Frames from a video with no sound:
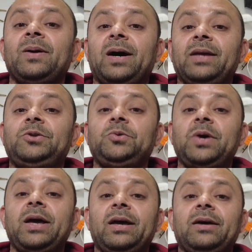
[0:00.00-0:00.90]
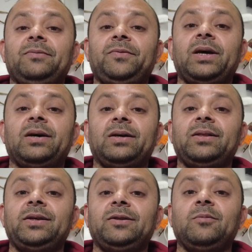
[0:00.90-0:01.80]
I do have a
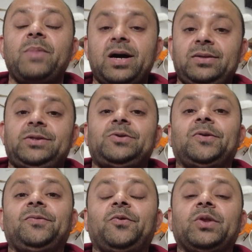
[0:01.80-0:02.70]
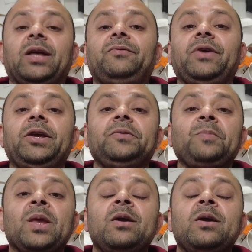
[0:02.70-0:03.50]
little milestone for that video.